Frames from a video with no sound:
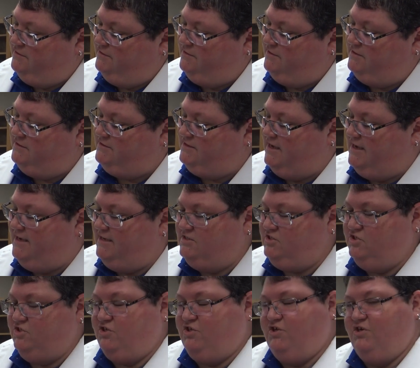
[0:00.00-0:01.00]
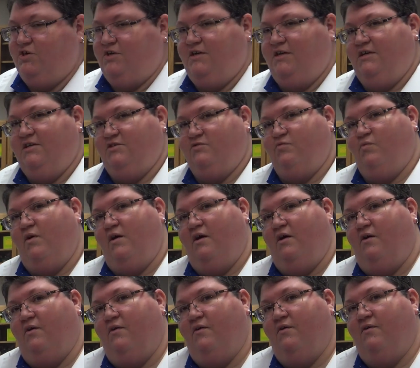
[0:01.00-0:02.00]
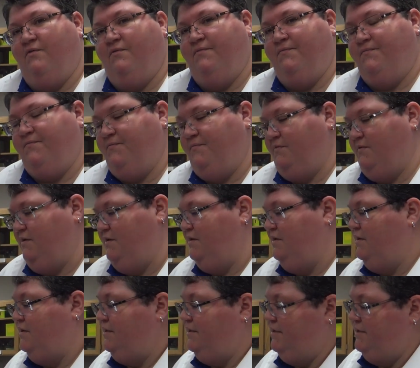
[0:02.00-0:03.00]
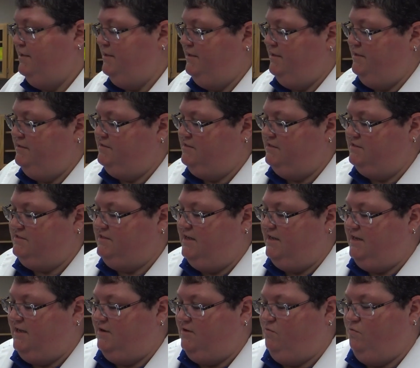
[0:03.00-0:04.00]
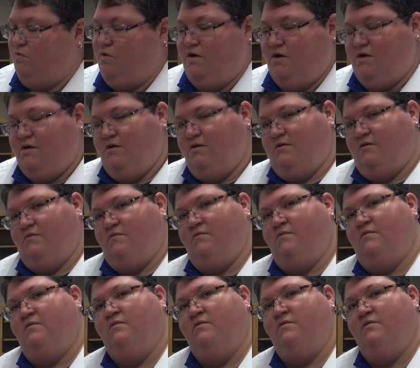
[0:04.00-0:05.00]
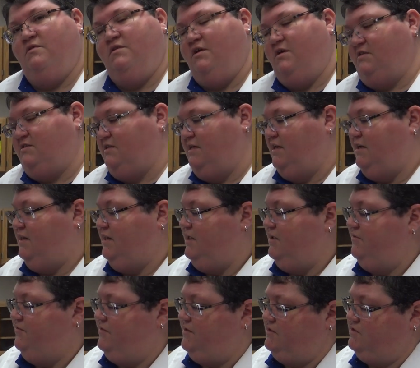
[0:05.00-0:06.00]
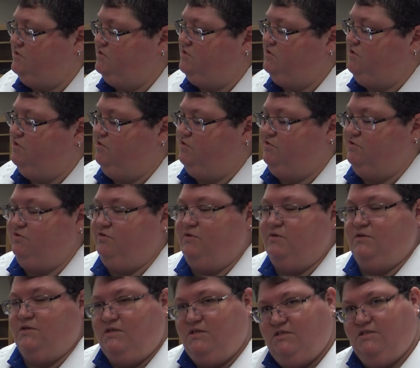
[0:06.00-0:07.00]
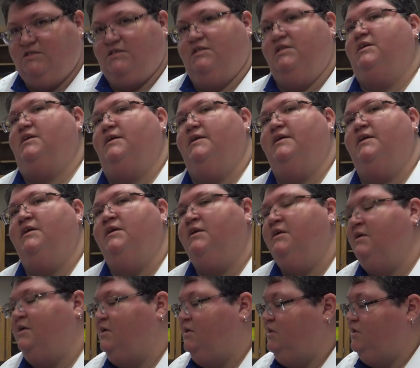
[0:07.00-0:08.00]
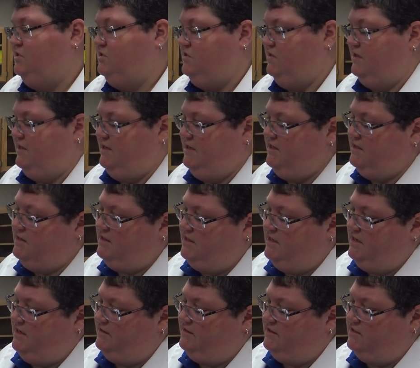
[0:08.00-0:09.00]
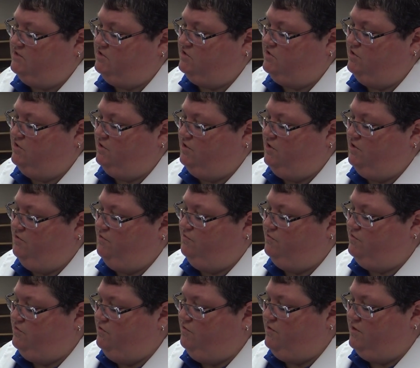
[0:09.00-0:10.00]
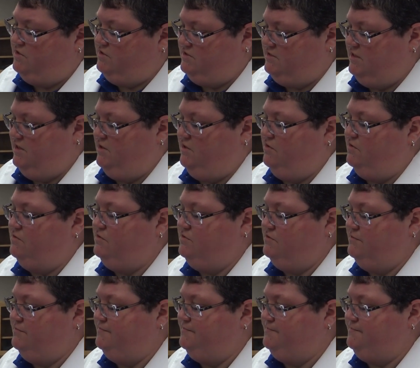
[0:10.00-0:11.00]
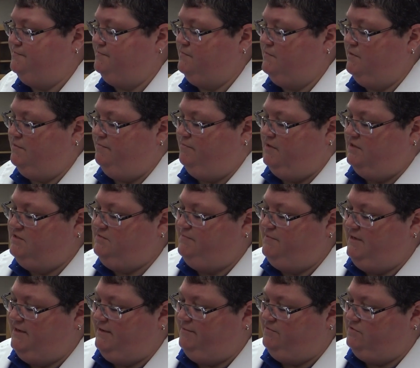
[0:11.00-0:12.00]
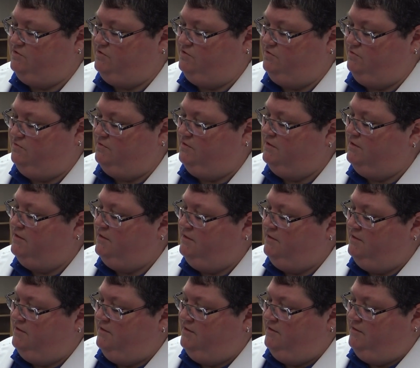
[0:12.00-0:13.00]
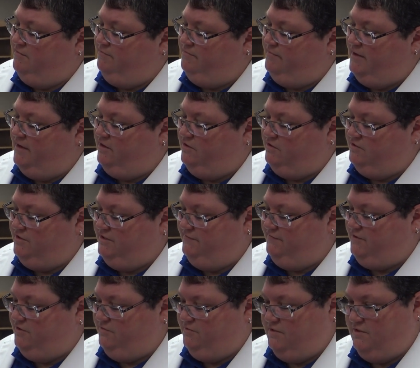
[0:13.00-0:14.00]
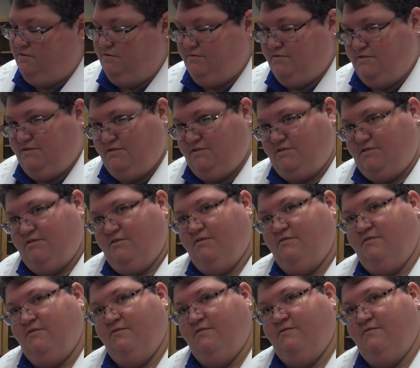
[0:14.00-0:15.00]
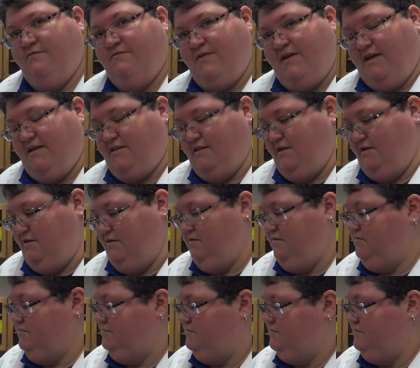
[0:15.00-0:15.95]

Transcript: is high security as well. Does not like water, does not allow things to go through easily. So anything that is going to go through our cell must be able to meld, if you will, with this fat layer,